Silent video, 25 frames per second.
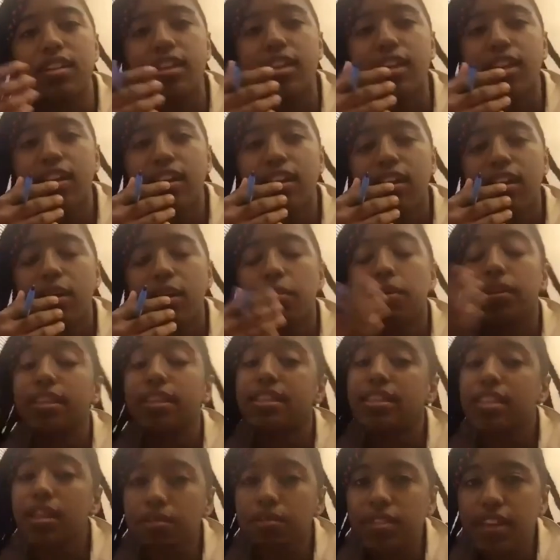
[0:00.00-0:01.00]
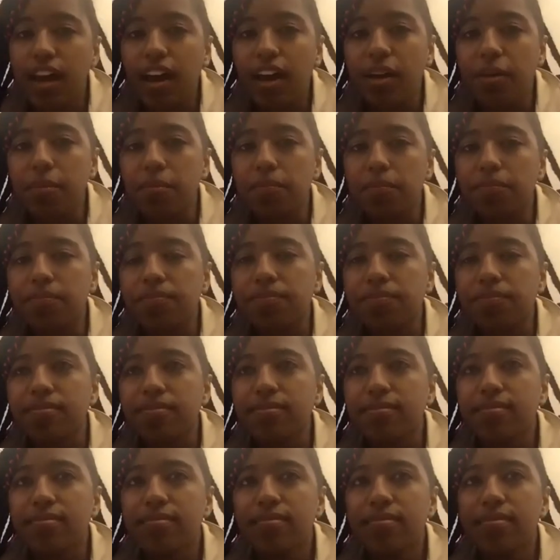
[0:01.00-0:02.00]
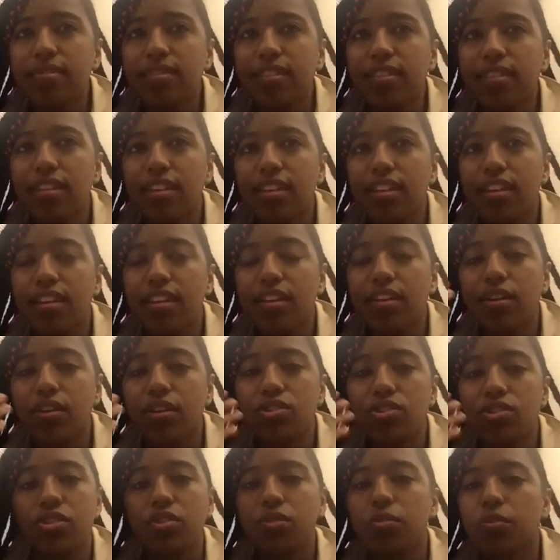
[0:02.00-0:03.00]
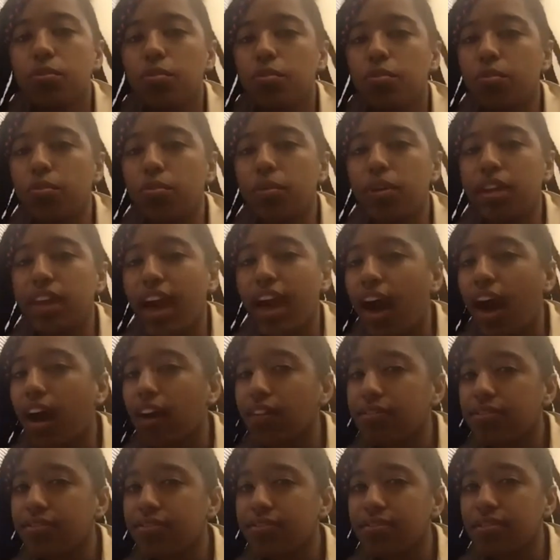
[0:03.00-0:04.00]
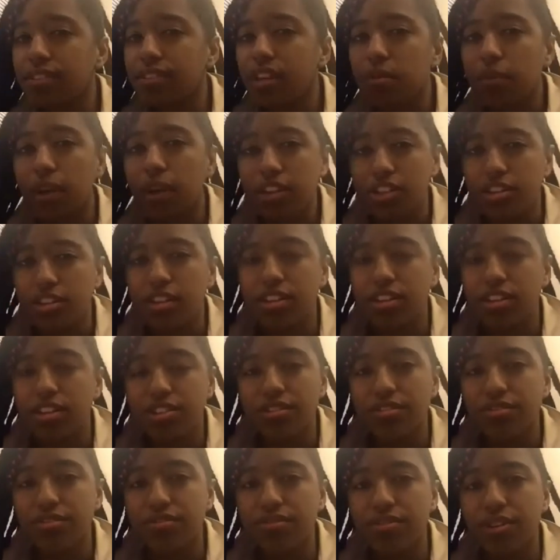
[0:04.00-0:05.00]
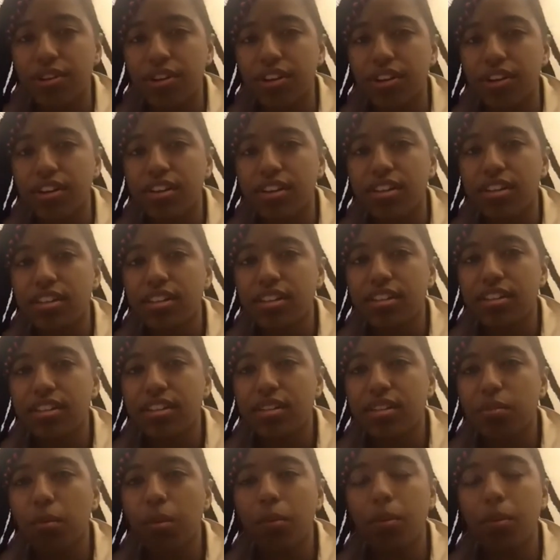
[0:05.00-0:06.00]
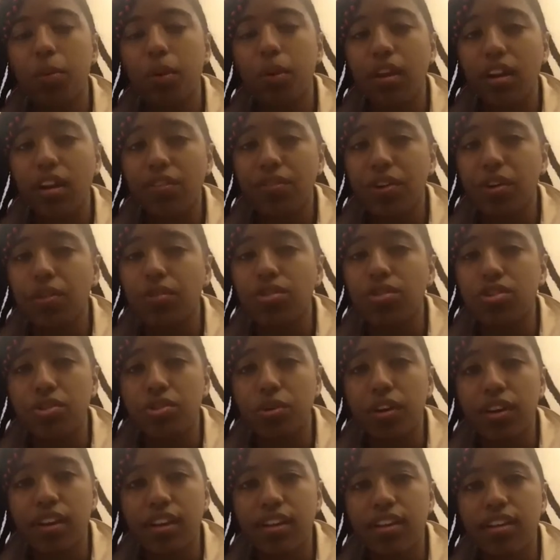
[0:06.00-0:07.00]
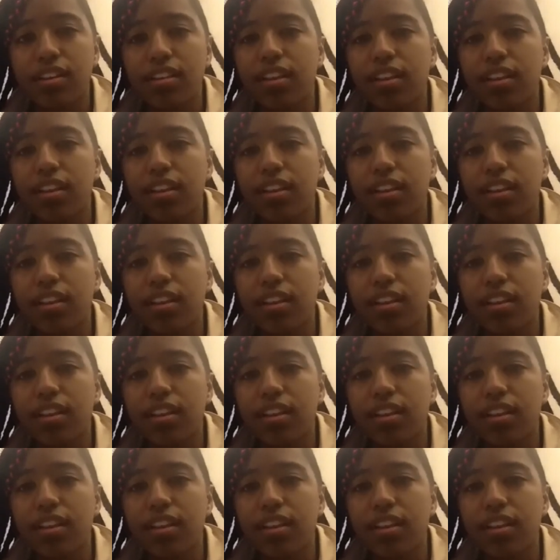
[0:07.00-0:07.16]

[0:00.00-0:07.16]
Mm-hmm. But at the same time, shouldn't we have an imagination for what we out of our own joy?